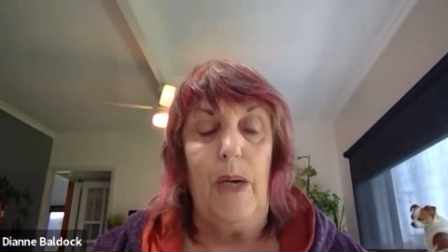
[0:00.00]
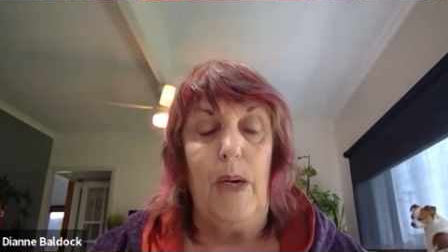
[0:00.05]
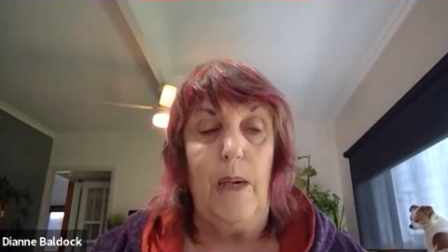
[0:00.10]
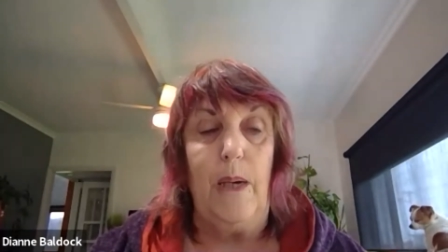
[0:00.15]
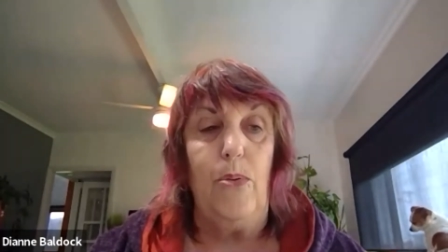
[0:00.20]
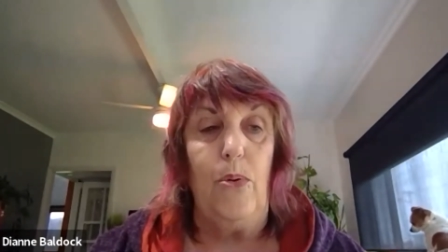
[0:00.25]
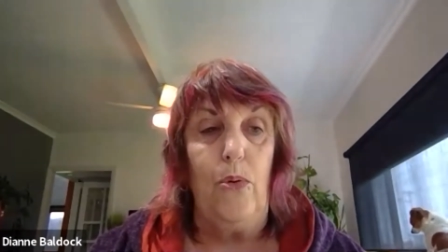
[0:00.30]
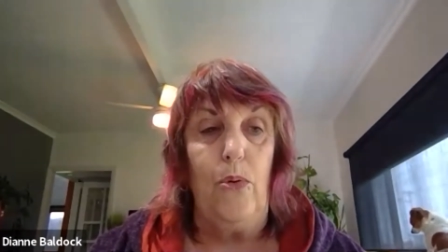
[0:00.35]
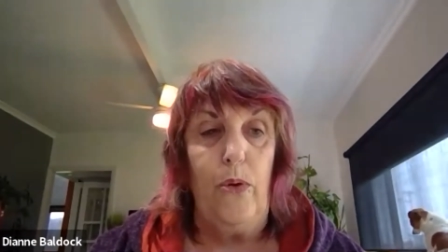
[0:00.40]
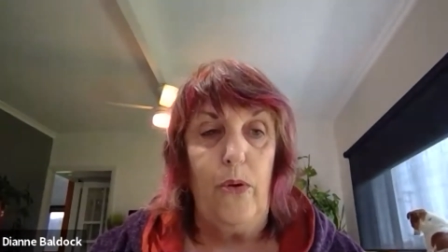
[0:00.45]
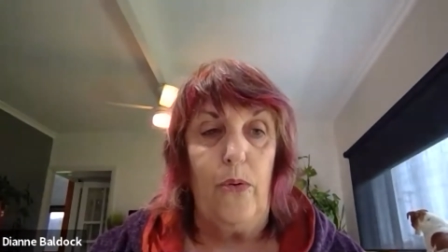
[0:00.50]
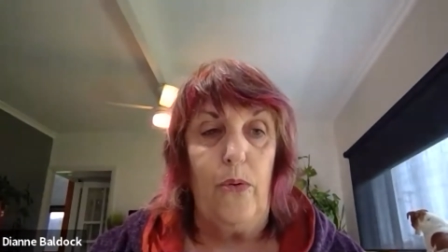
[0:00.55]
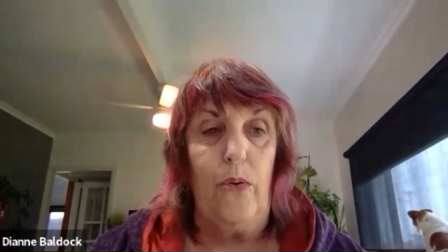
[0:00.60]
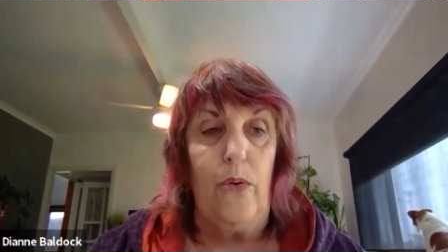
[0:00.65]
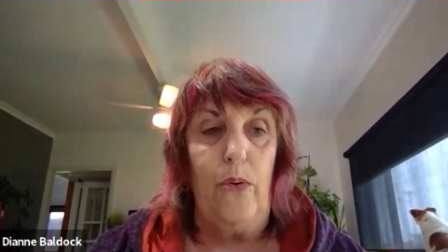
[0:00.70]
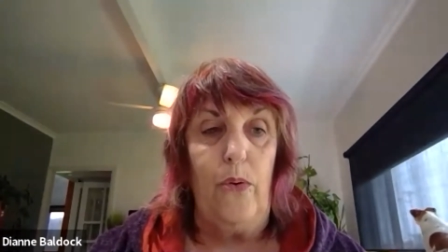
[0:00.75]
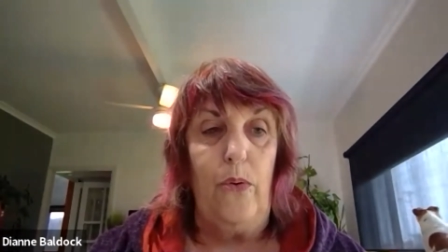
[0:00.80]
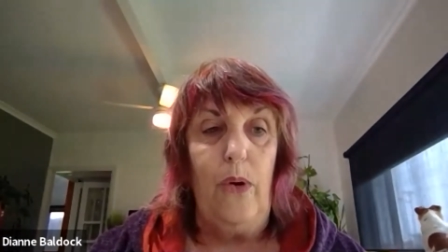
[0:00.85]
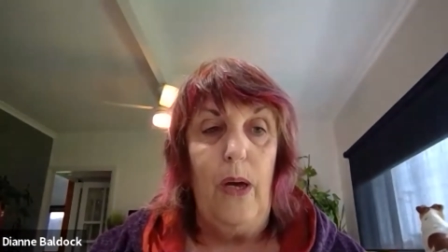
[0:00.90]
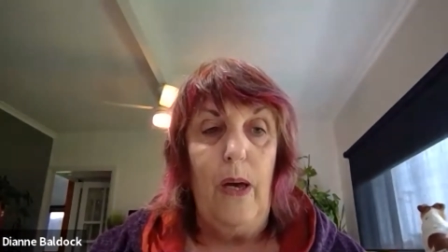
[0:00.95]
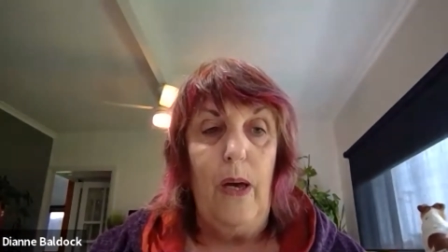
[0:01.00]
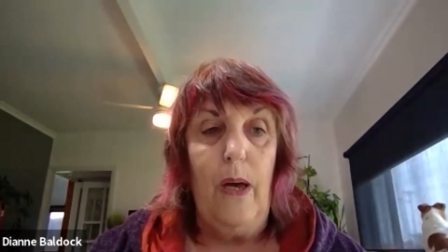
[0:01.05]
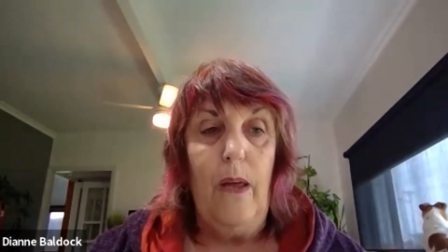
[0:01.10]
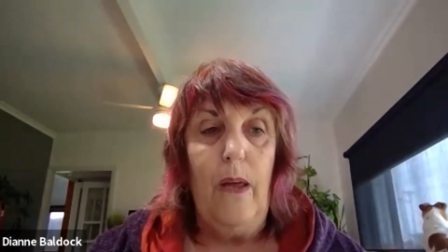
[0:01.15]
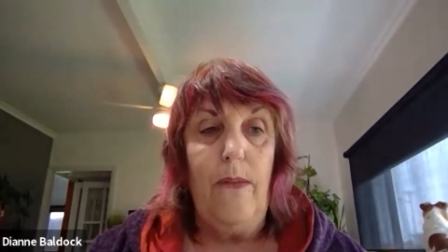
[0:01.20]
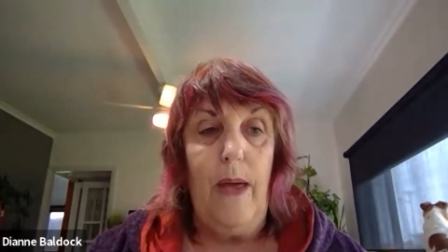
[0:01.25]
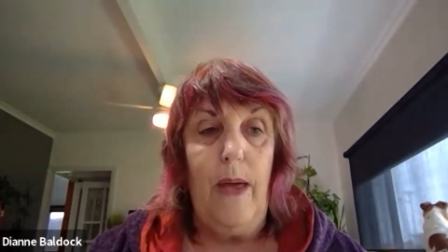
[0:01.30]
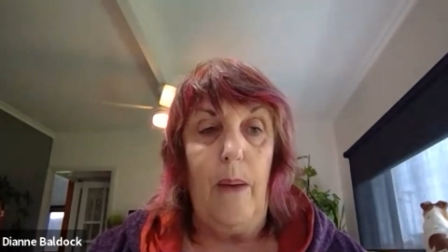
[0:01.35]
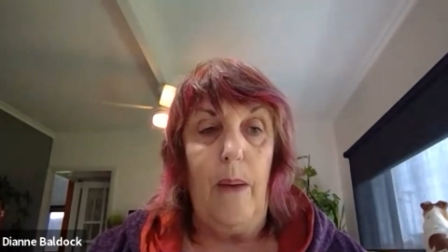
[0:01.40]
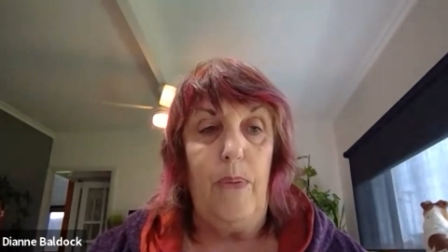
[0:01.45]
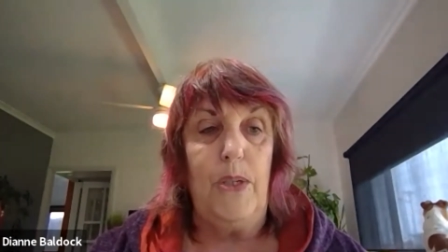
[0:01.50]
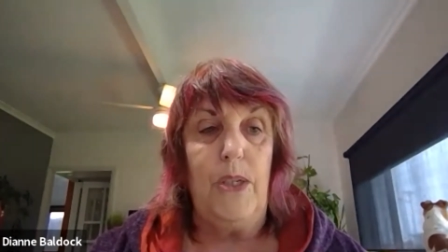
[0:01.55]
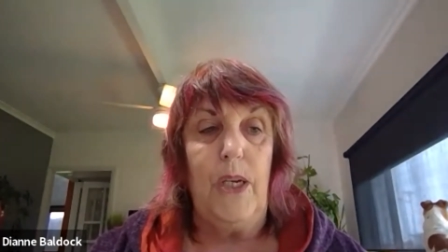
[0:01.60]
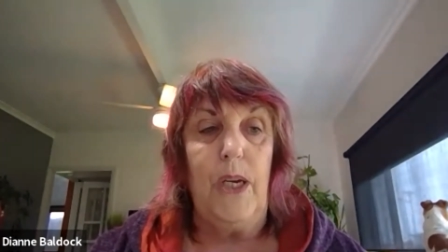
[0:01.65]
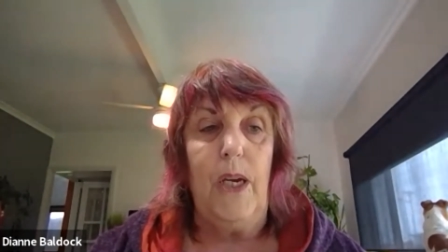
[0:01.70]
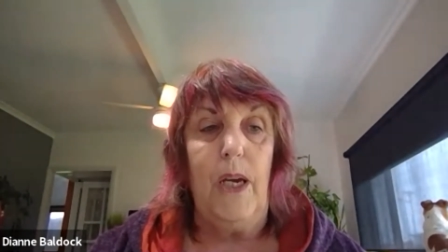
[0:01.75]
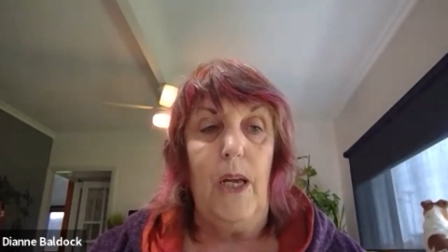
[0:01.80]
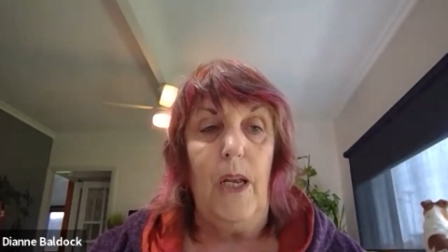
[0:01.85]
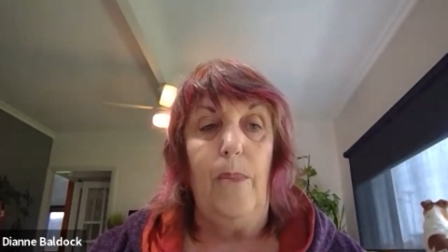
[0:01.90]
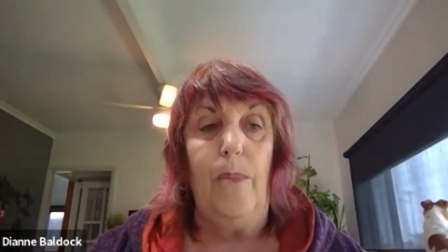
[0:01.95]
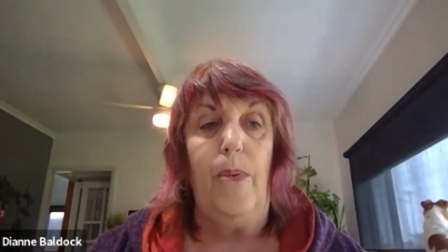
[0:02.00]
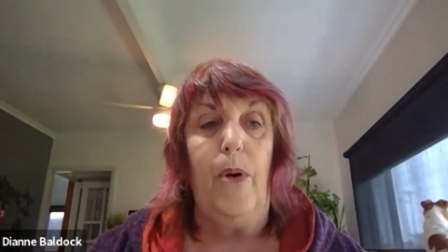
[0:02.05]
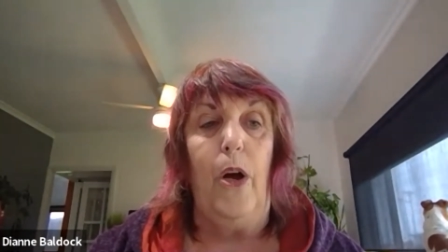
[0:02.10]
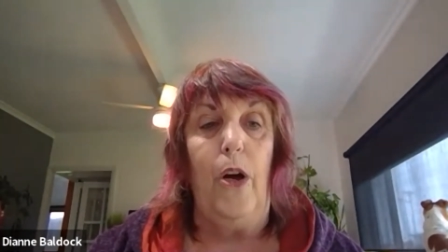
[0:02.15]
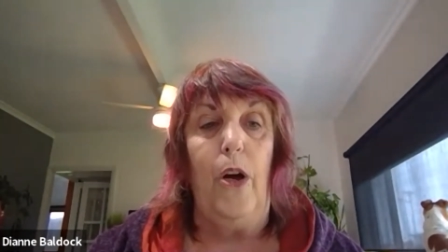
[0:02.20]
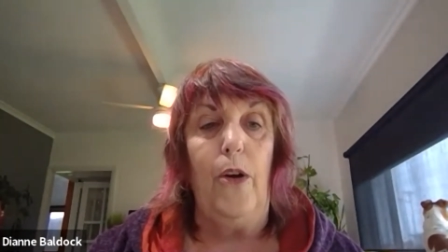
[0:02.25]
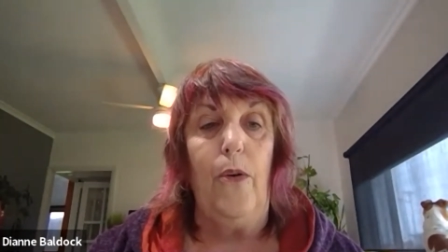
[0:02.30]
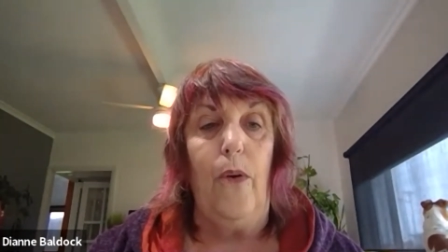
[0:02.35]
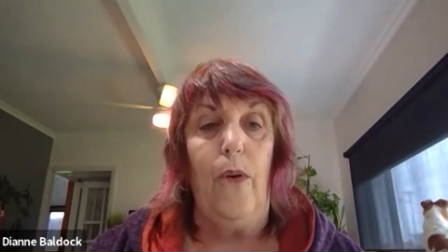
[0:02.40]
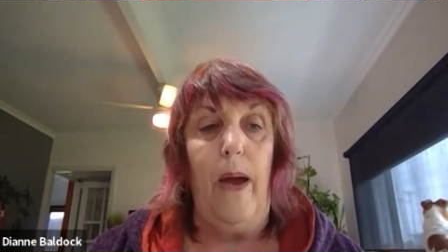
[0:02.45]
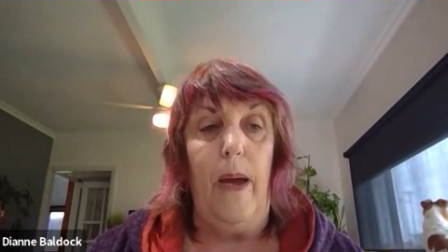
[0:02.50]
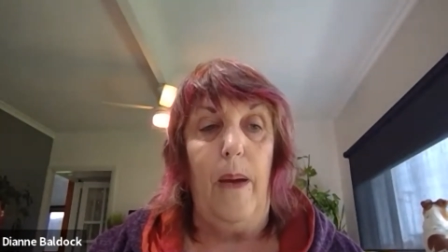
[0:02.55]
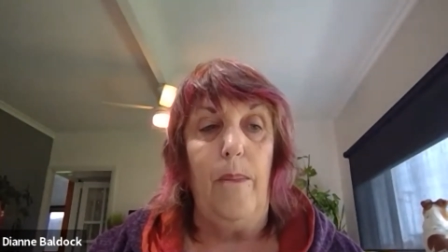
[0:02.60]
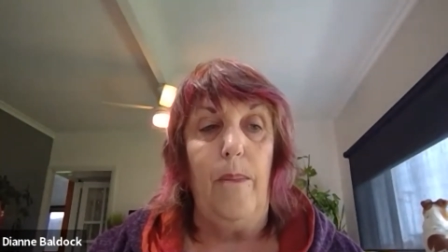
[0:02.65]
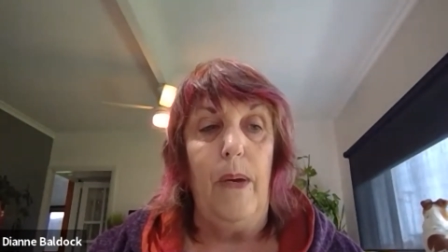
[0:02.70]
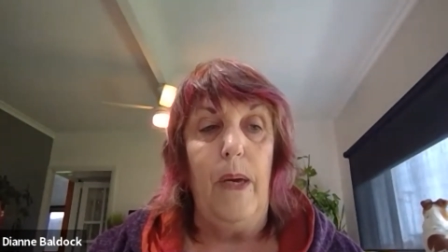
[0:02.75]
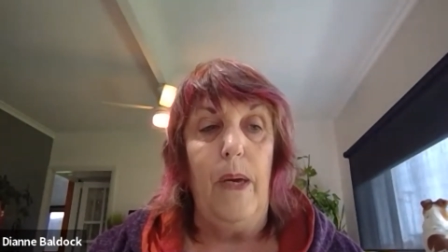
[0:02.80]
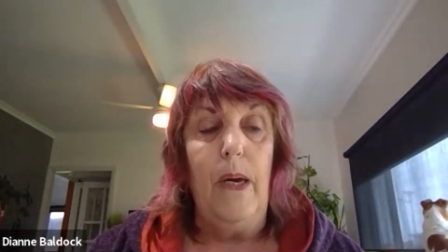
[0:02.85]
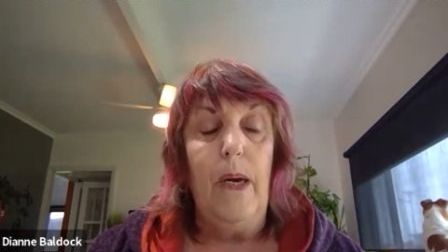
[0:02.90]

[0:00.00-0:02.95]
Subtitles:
people through that particular program